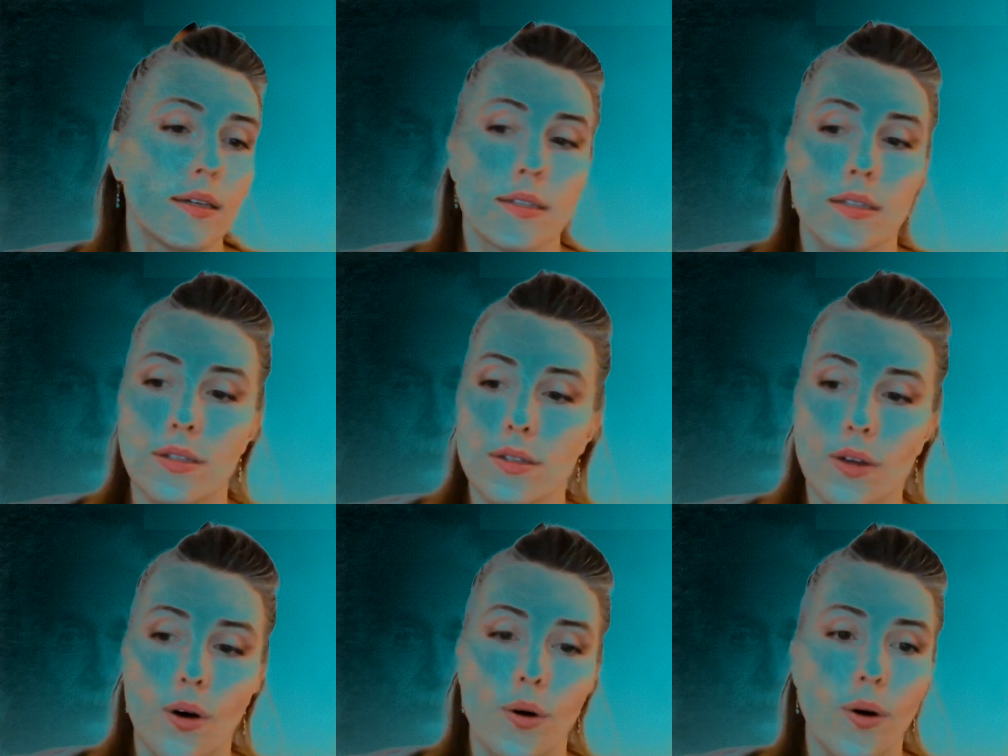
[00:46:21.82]

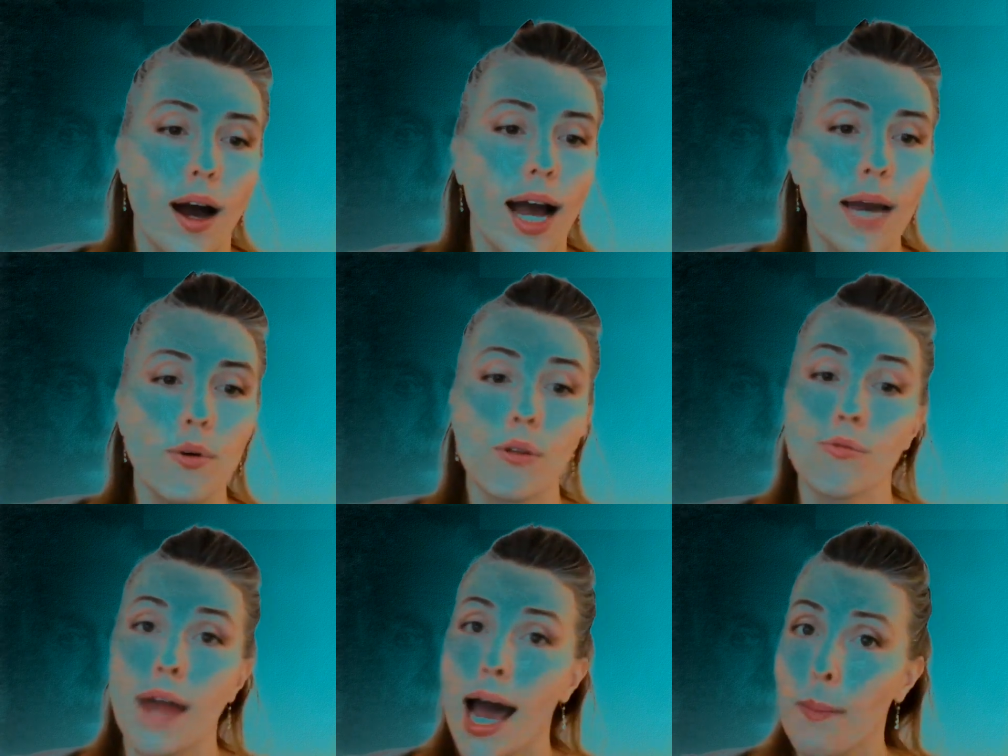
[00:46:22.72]
So I will
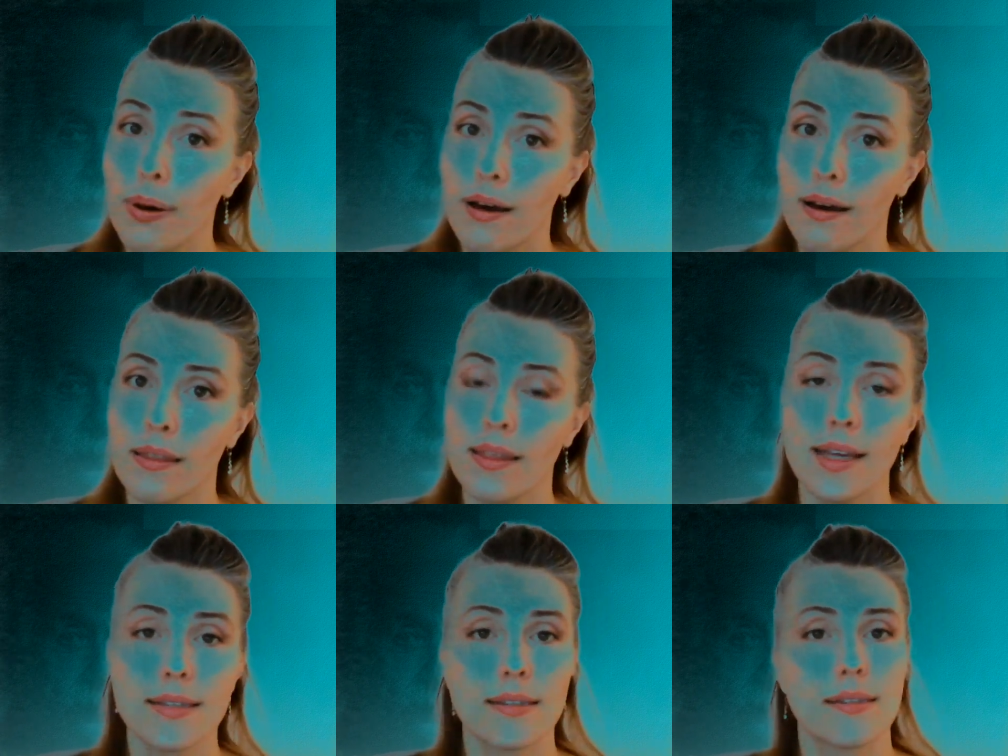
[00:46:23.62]
wrap
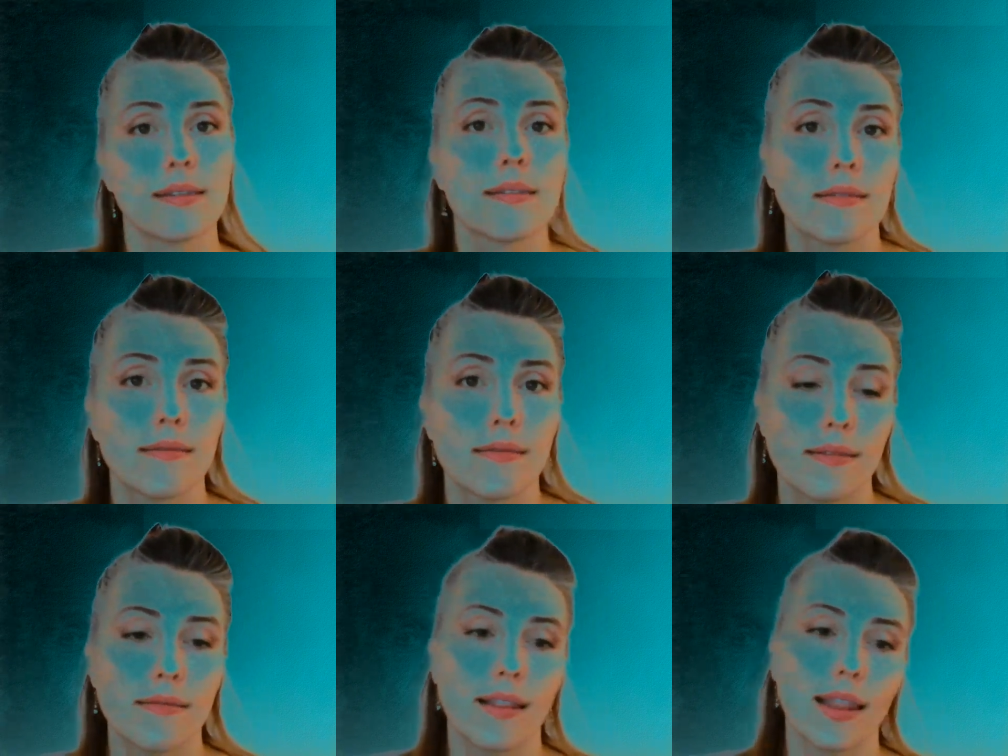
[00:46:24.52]
this
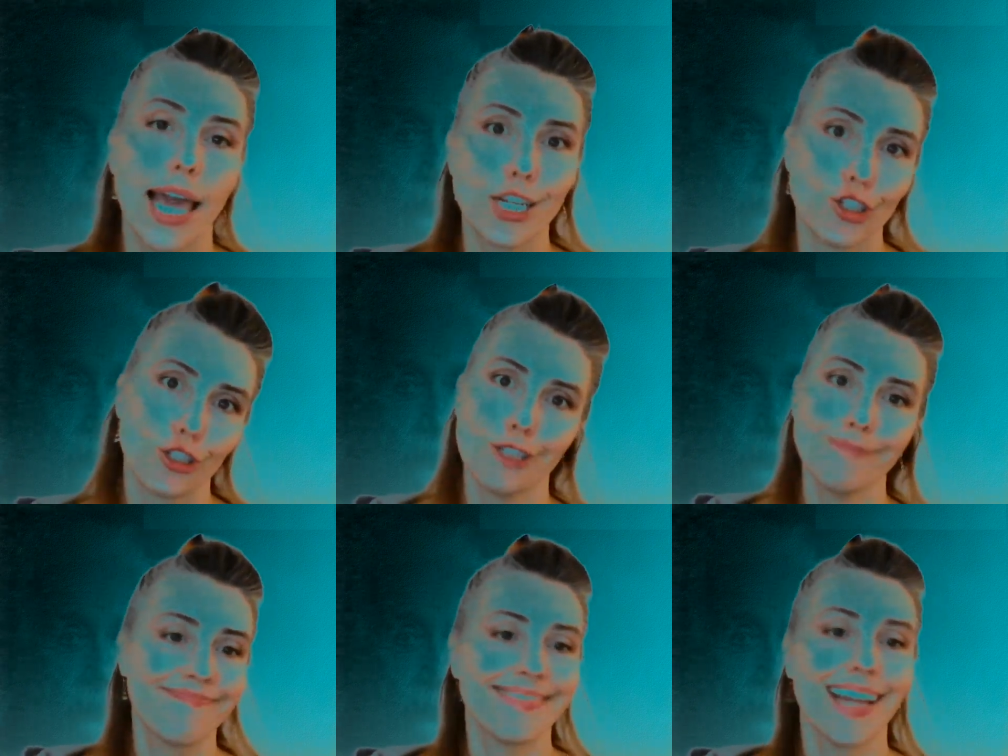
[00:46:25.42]

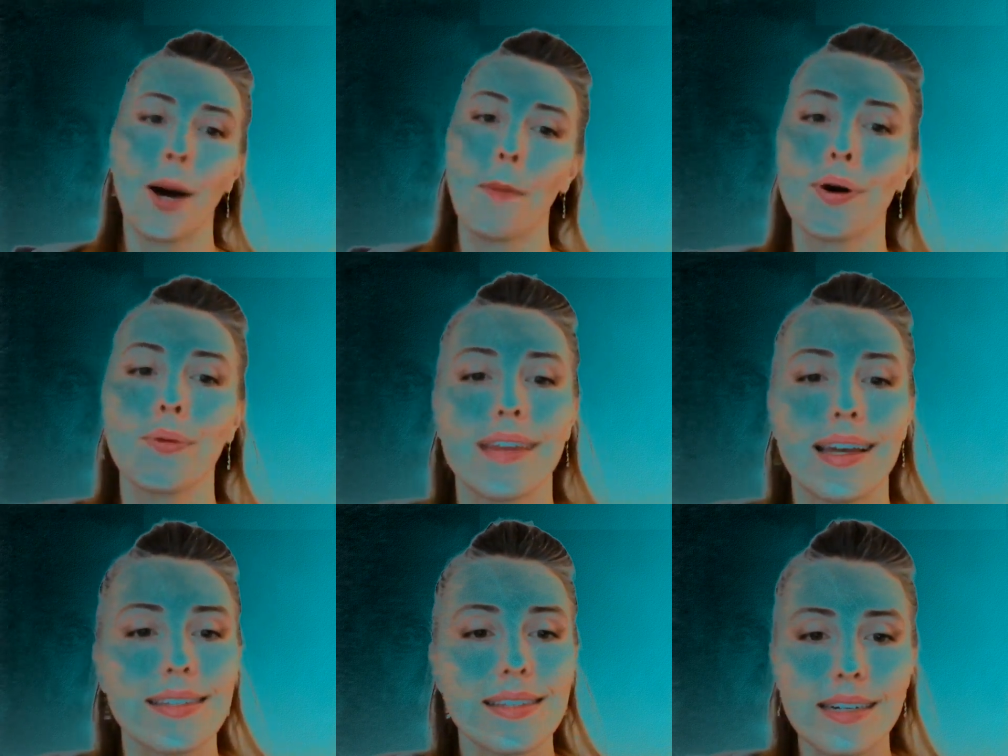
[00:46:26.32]
lecture up with
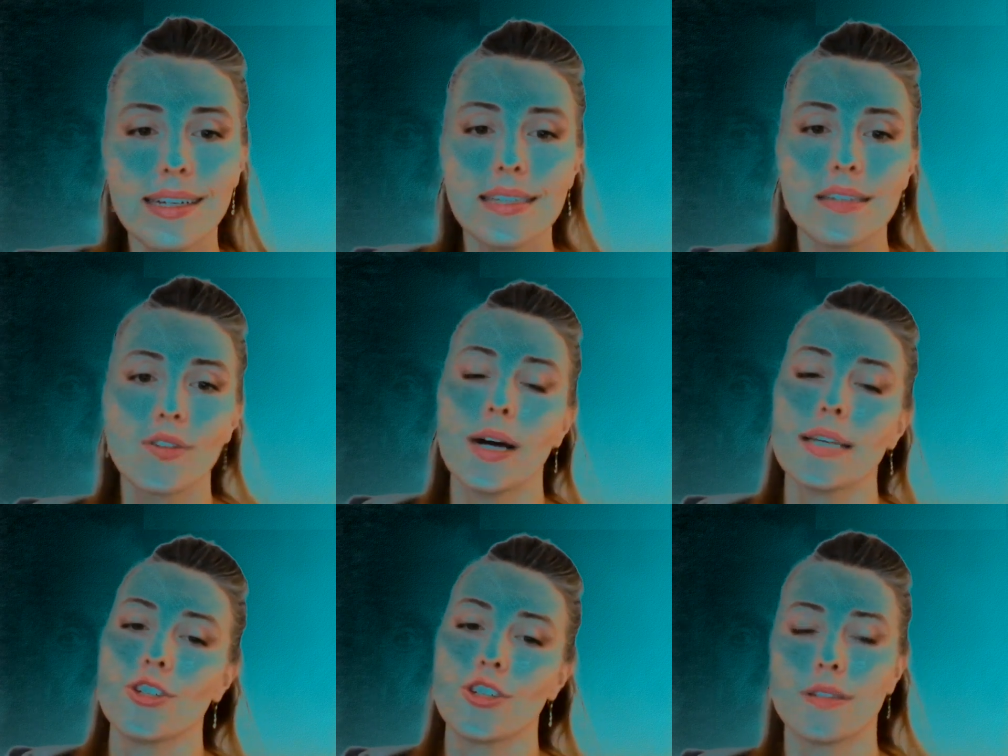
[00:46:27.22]
a series of
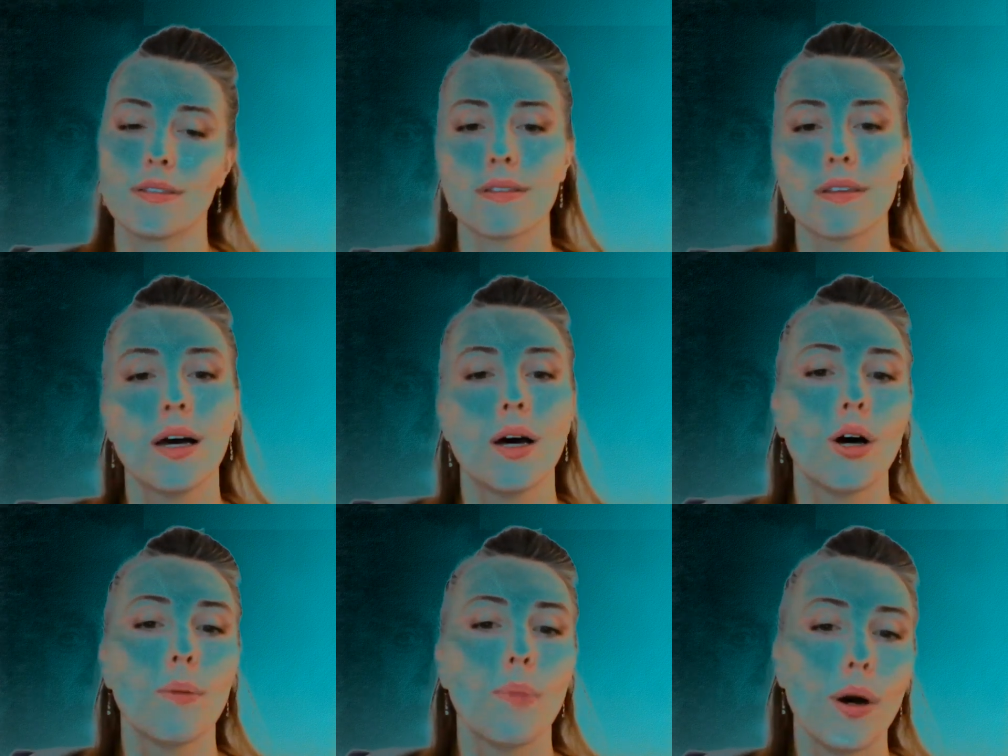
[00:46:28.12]
questions
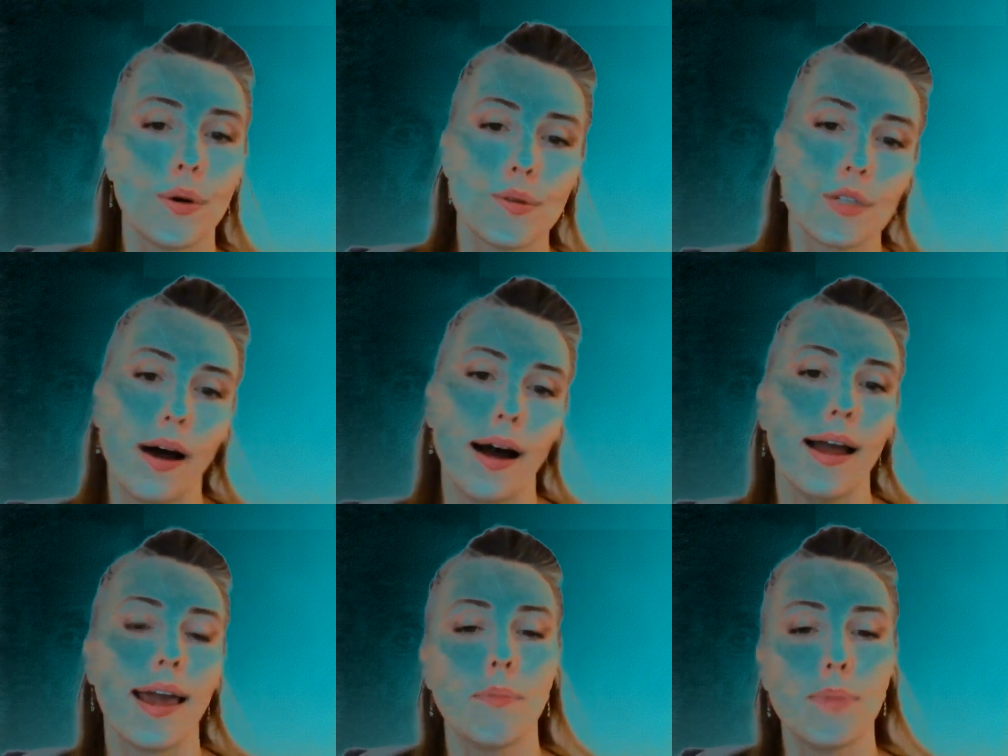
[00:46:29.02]
posed
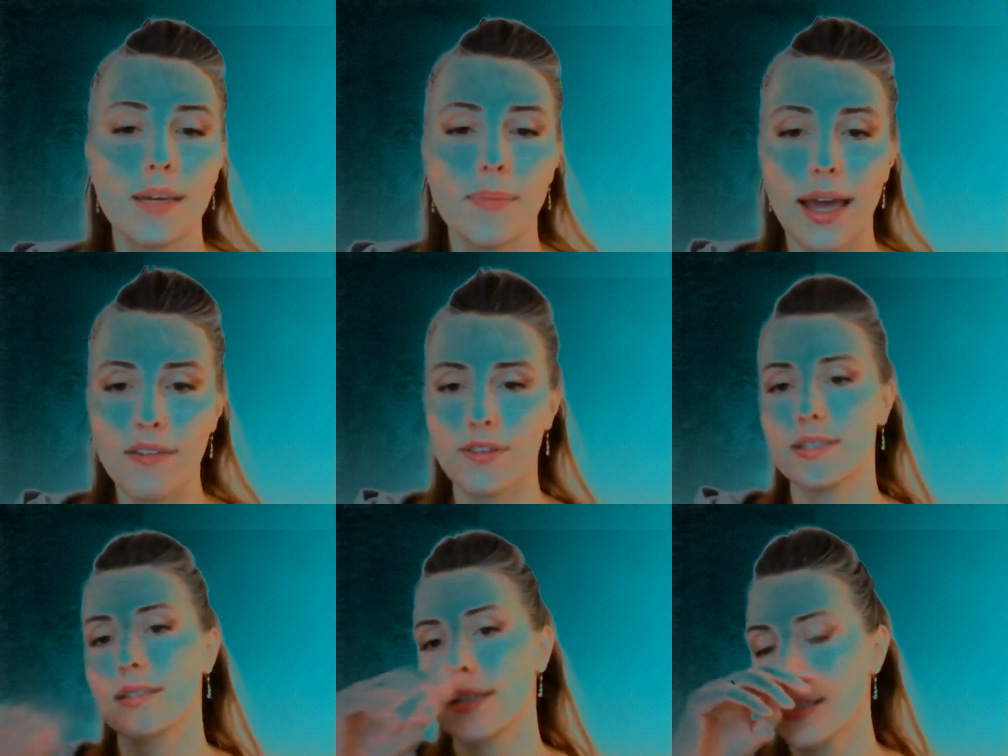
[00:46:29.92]
by a Big Bang
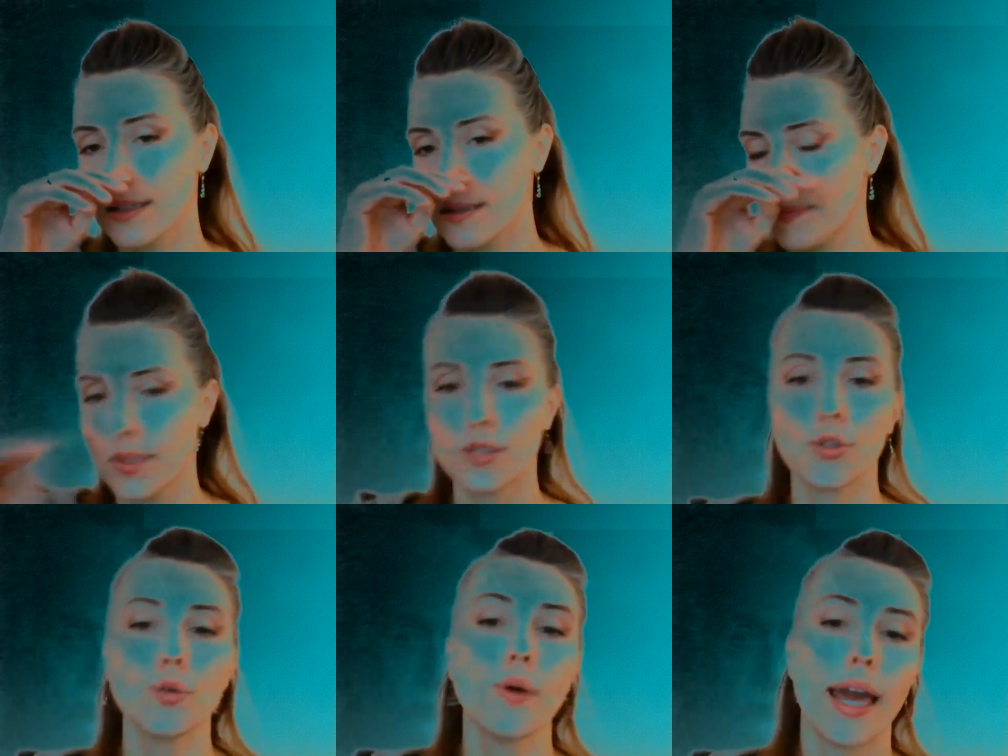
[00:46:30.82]
physicist
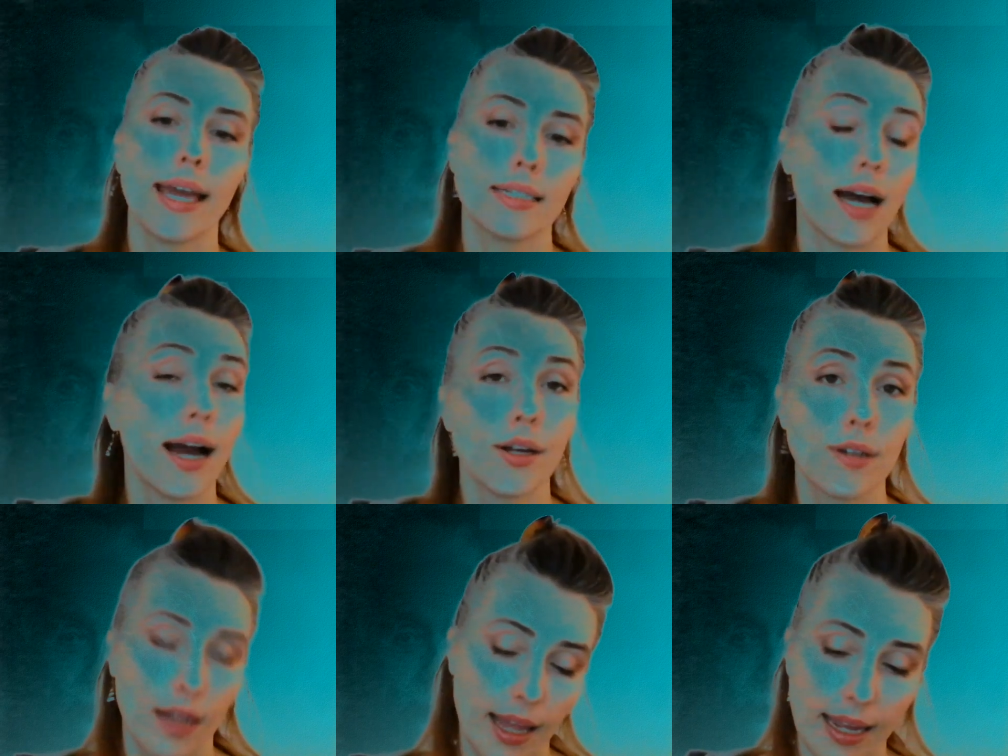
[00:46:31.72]
to a
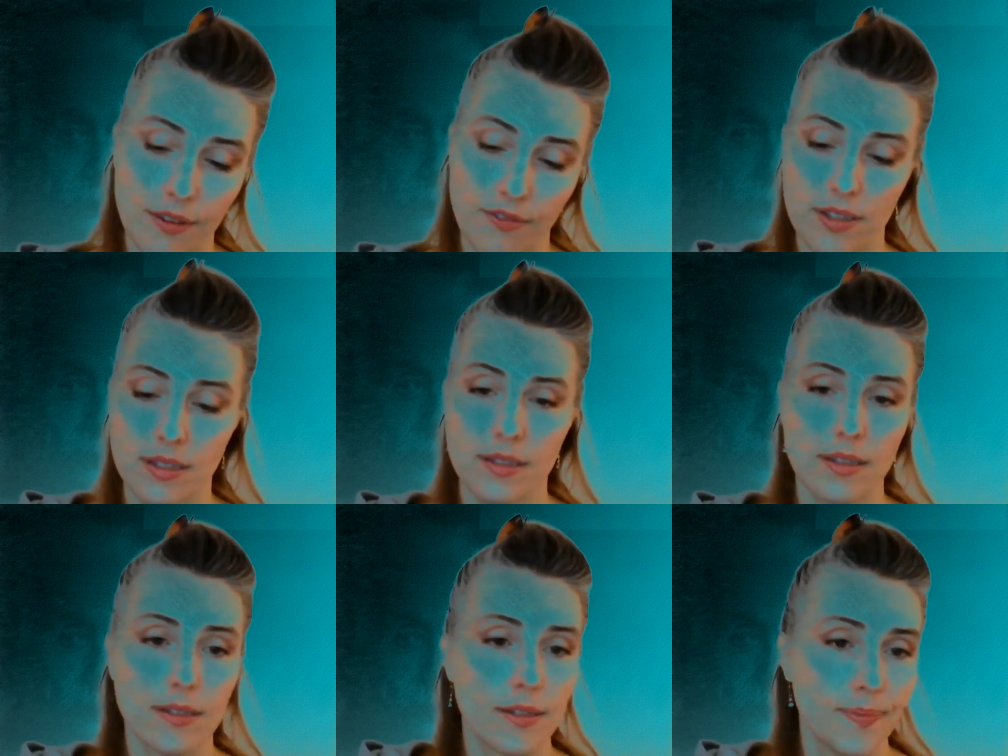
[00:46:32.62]
tired light
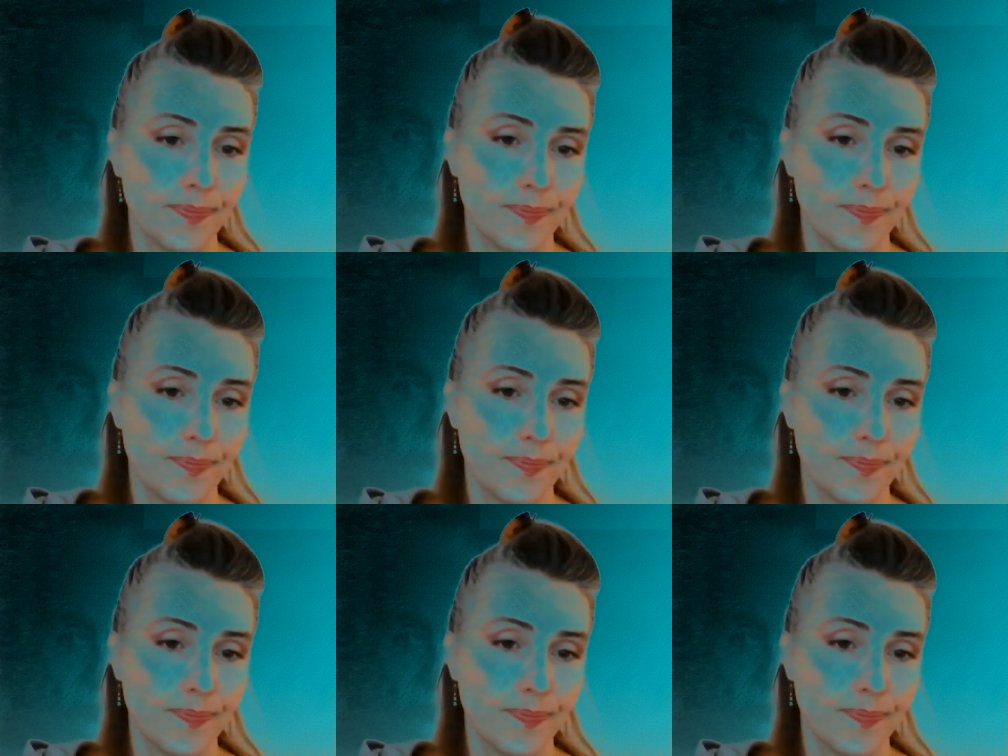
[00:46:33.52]
physicist.